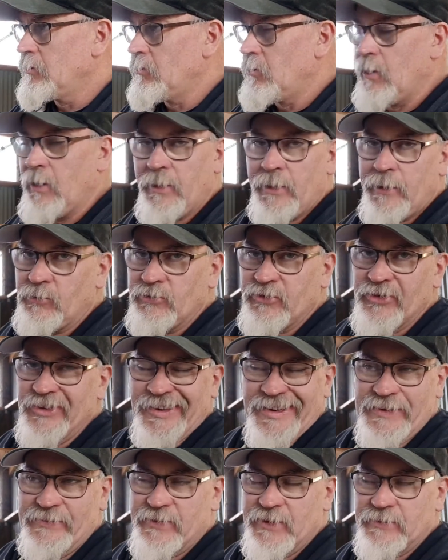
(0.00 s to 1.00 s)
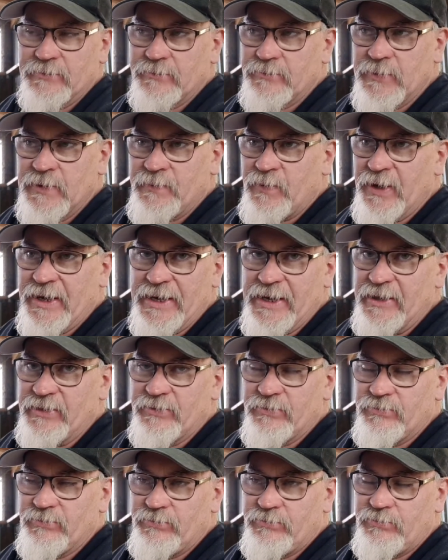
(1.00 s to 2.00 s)
Well, just leave it. If I can get
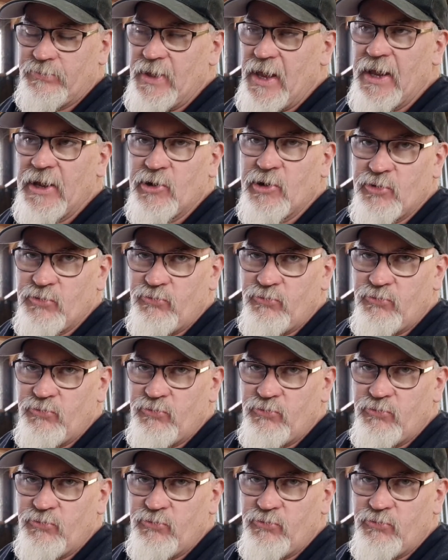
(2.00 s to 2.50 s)
a